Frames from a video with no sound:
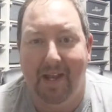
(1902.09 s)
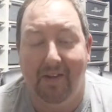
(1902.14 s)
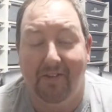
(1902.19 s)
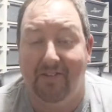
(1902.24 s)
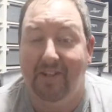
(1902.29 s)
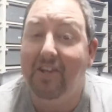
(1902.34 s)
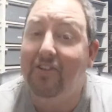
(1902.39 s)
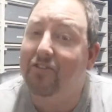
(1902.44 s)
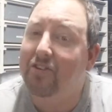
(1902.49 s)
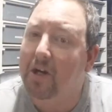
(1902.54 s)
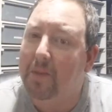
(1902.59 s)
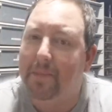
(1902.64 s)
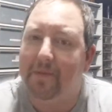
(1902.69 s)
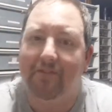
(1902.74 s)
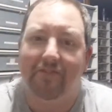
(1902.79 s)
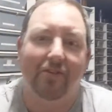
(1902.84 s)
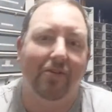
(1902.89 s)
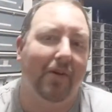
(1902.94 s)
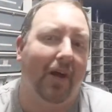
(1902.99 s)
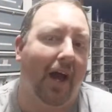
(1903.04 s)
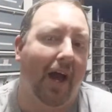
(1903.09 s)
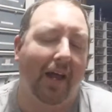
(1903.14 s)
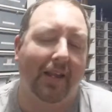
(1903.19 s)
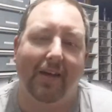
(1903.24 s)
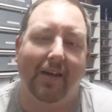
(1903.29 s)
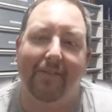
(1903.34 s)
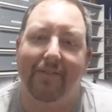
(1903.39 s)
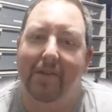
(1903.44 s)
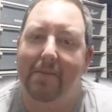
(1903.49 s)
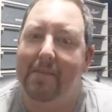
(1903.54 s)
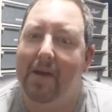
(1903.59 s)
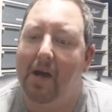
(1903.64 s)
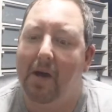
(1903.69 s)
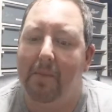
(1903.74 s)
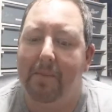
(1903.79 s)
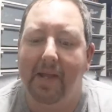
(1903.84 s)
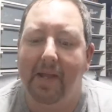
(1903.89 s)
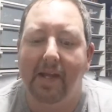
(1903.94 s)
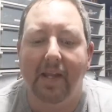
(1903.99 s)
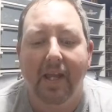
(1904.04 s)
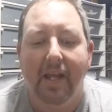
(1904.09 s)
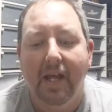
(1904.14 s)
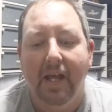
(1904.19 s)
Sea Serpents too, I left them out, man.